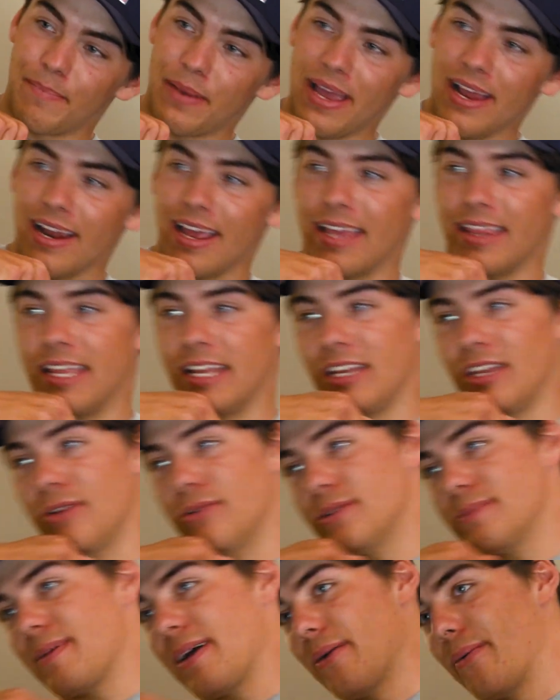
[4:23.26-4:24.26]
bit and then
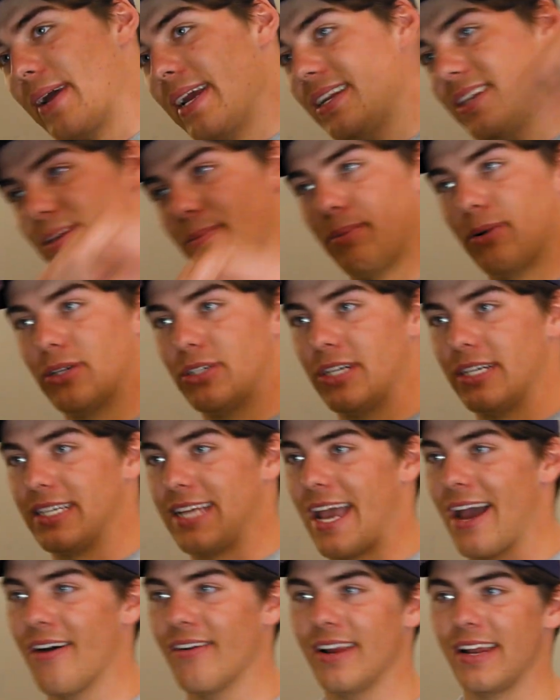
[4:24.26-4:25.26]
use my weight to push it
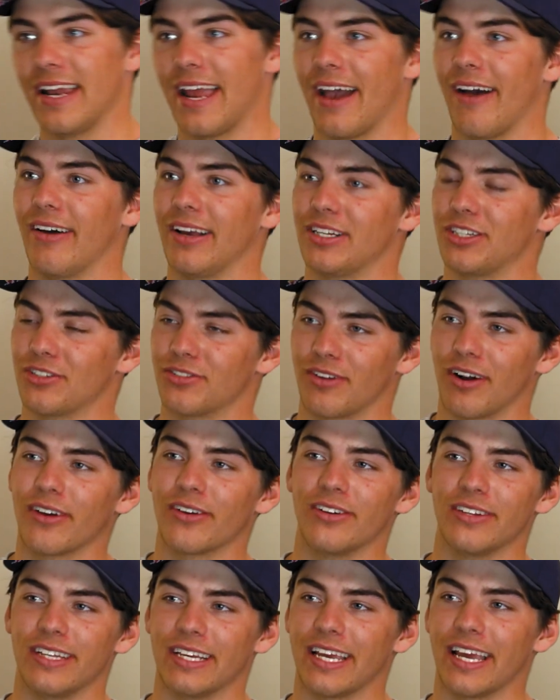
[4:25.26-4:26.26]
down. And now I
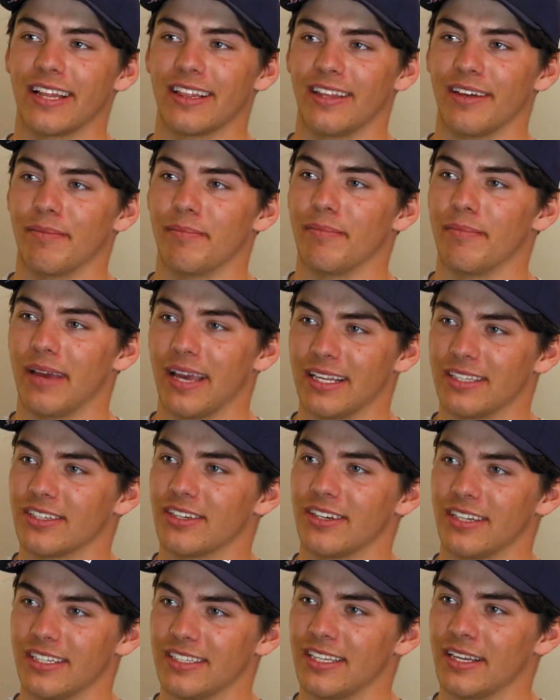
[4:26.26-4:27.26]
struggle to get them as
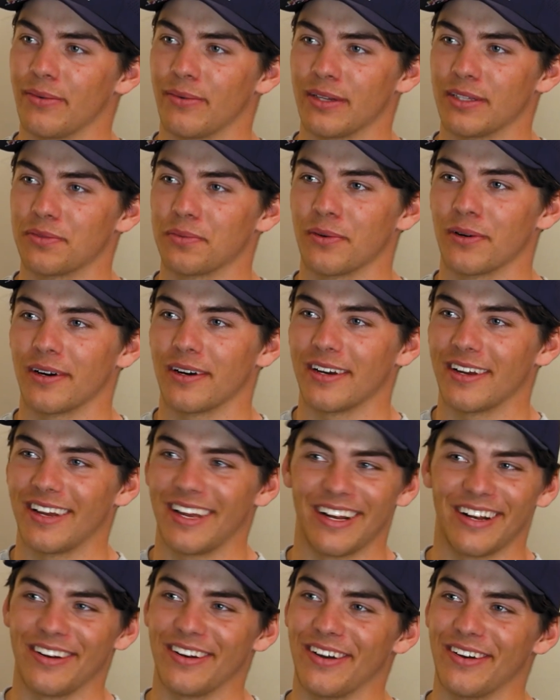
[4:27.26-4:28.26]
good as they once were.
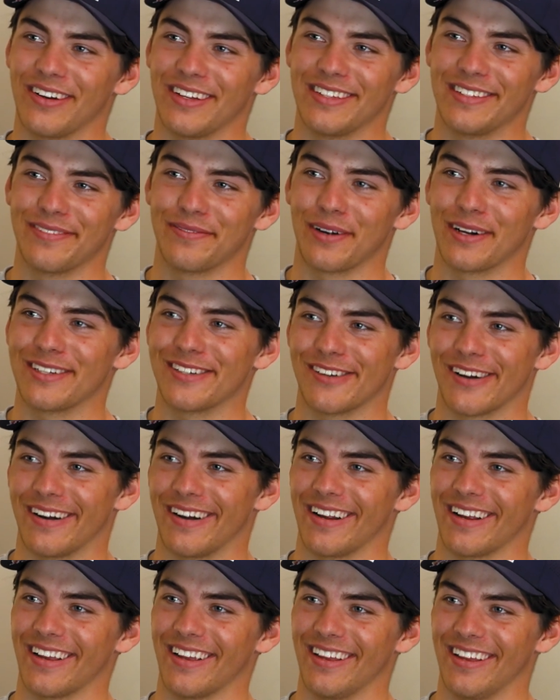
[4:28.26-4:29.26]
I don't know. It's frustrating.